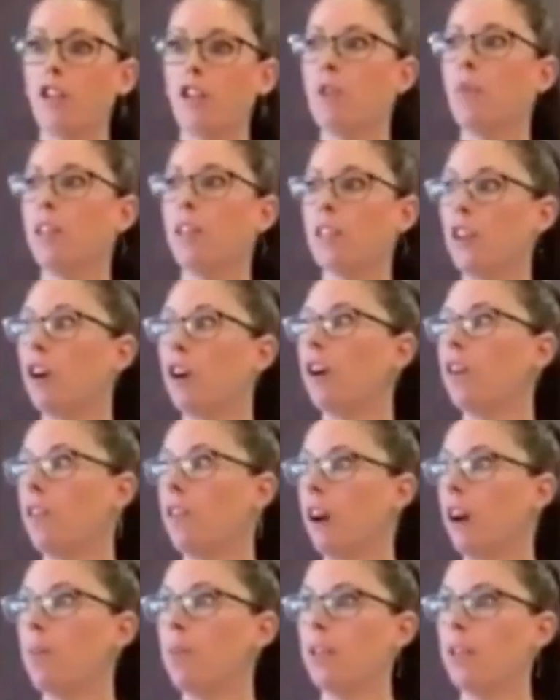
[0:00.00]
She went to her
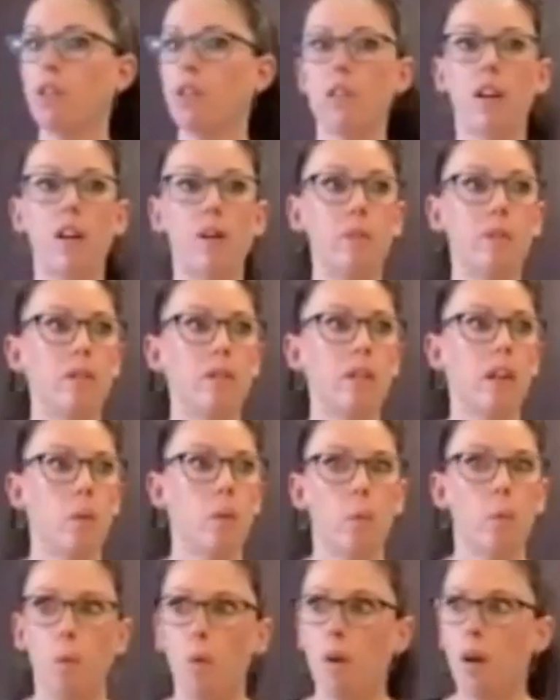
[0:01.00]
therapist. Her therapist was
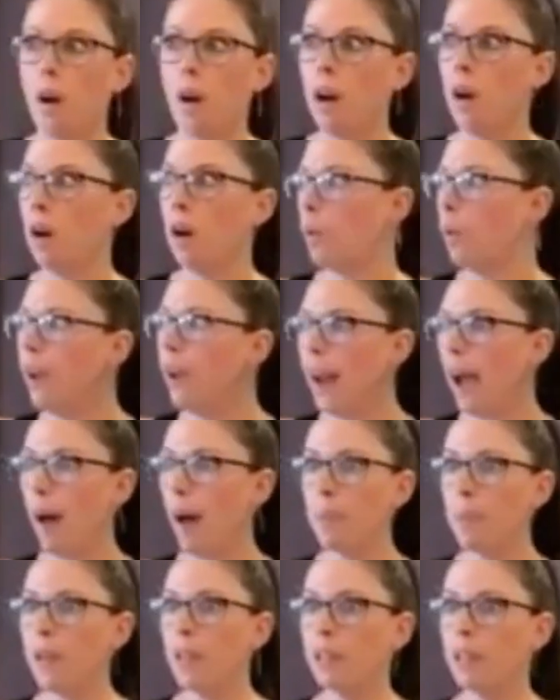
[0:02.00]
like, what
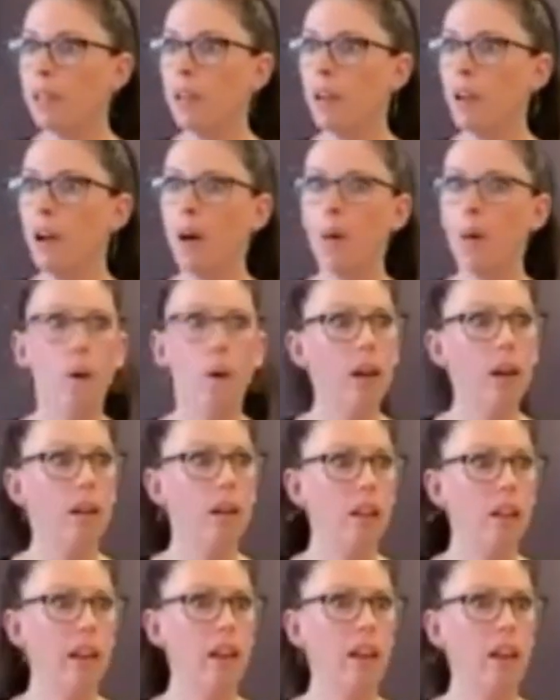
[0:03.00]
happened? What?
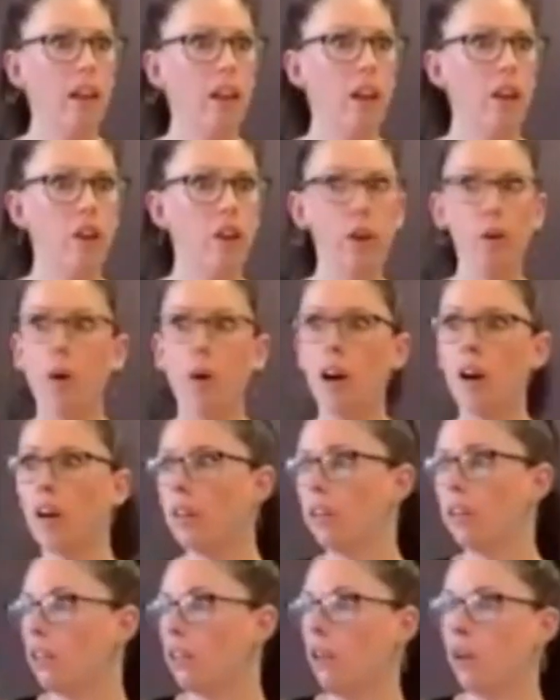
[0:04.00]
Like, you
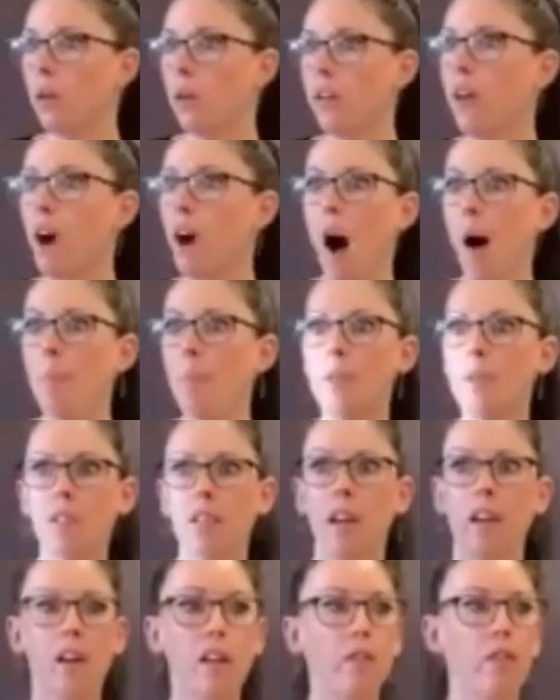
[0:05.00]
are the
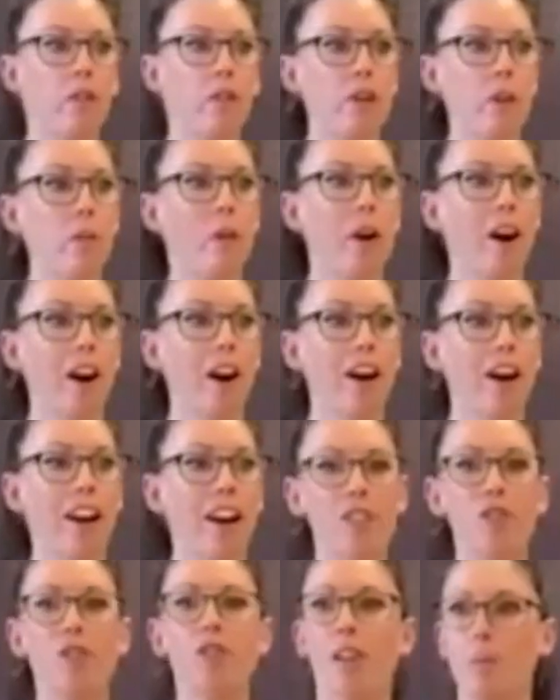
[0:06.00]
opposite of who you were.
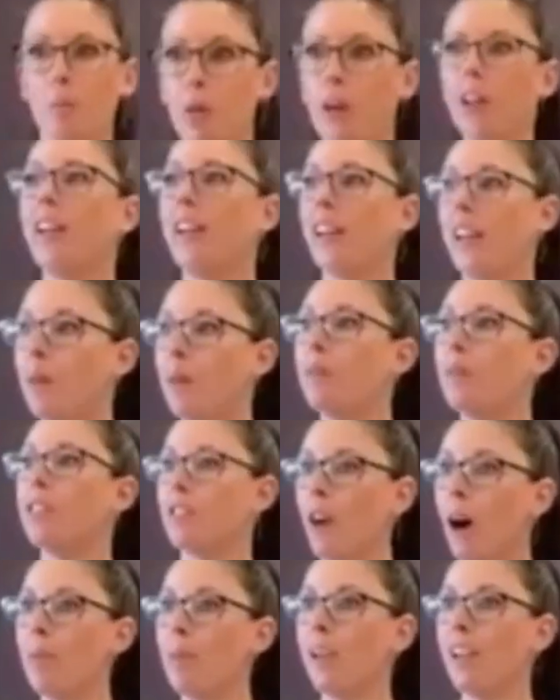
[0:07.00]
And she's like, Brittany came and
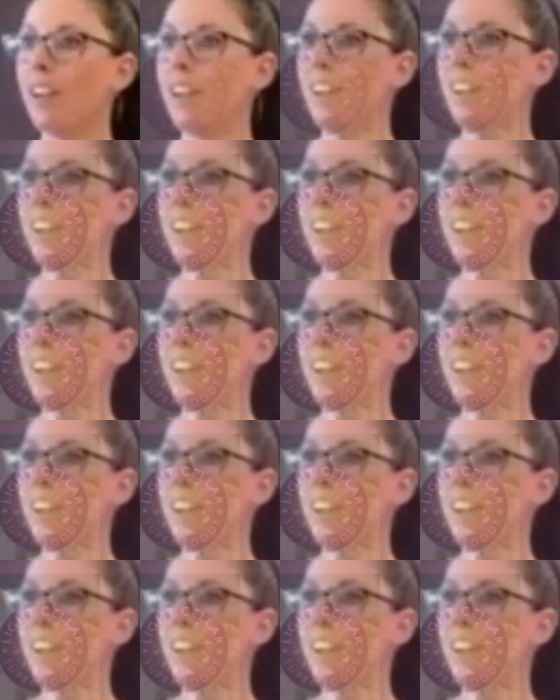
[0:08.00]
saw me.